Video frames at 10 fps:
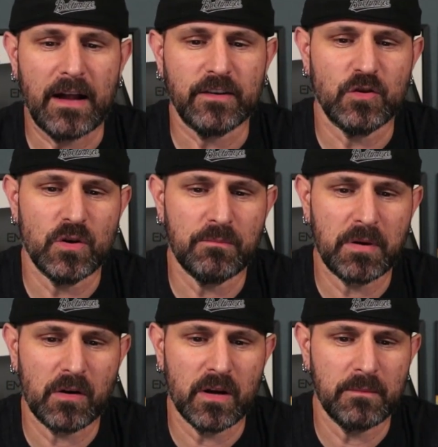Dune
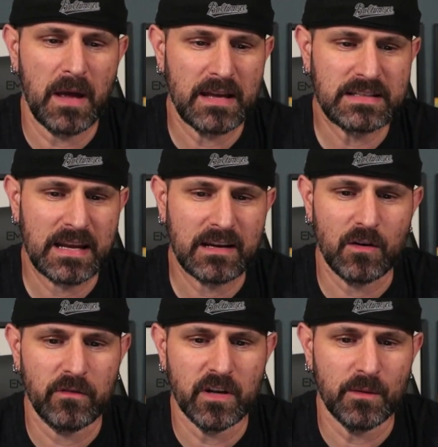Imperium has taken over
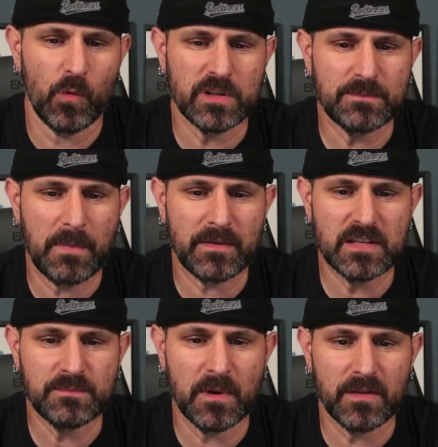the #1 spot this month,